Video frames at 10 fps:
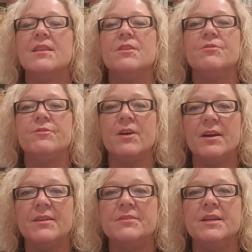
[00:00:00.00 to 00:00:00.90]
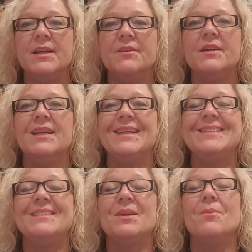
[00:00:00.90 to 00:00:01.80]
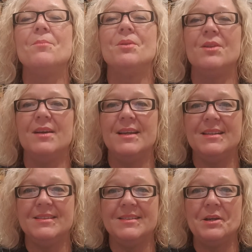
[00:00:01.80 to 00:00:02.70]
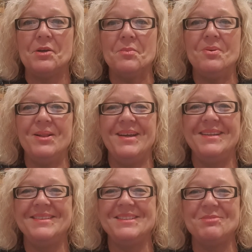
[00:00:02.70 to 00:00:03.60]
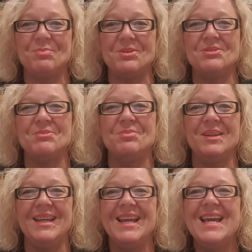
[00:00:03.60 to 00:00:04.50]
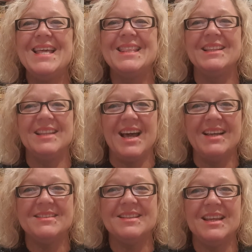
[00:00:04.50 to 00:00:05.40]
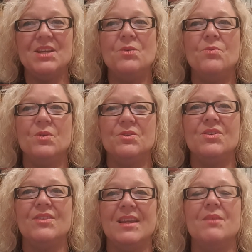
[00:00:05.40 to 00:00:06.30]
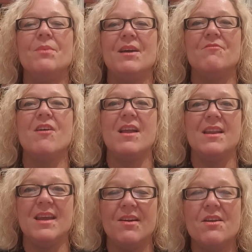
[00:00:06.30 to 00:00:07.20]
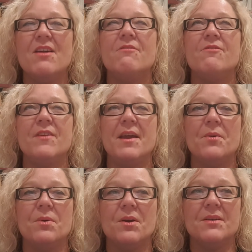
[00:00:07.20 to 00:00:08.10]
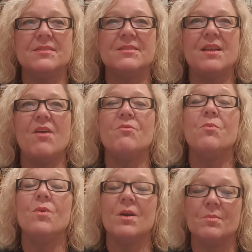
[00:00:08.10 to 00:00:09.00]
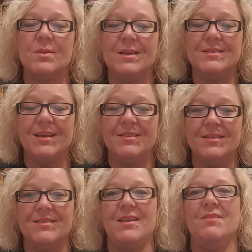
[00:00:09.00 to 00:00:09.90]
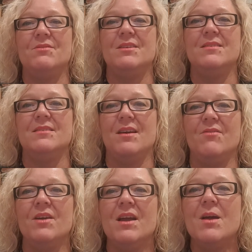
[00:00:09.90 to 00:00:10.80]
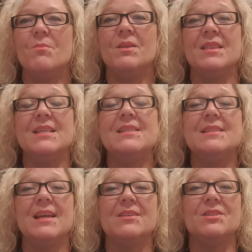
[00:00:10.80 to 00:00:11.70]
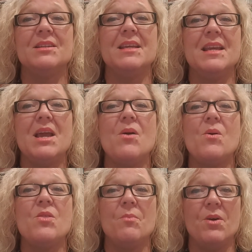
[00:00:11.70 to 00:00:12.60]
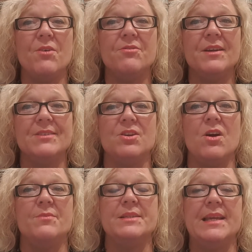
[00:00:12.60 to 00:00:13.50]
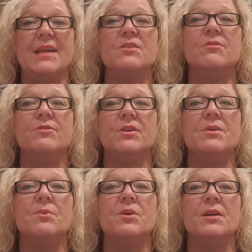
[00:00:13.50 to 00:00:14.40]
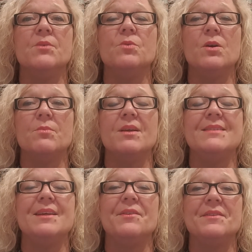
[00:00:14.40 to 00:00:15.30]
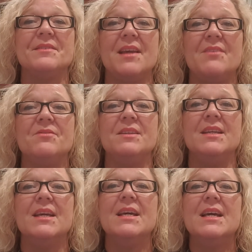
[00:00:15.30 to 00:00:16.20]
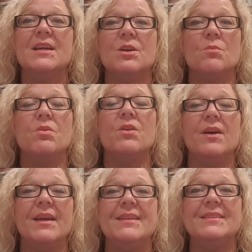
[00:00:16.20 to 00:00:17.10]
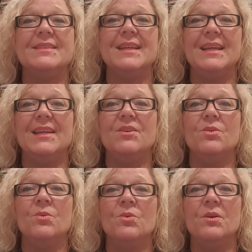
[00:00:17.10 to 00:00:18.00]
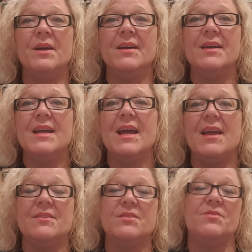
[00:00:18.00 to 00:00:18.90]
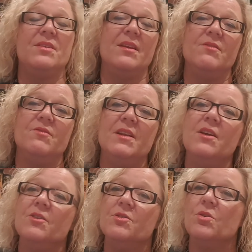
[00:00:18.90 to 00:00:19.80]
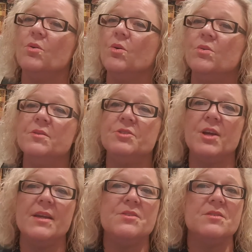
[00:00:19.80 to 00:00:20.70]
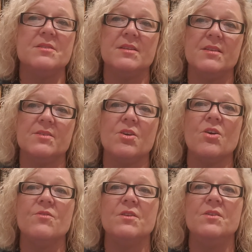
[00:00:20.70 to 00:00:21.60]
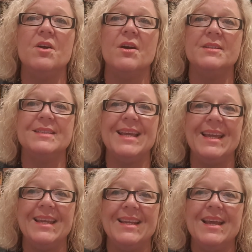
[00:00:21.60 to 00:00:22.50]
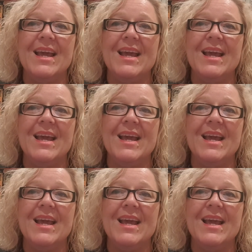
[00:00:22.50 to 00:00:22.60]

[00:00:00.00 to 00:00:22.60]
The final area is compliance. Now, compliance is possibly the last thing you want to think about right now. Fair work stuff, workplace health and safety stuff. But this is actually the perfect time to get your fair work and workplace health and safety compliance in order. As I've said in video 2, all the changes since COVID-19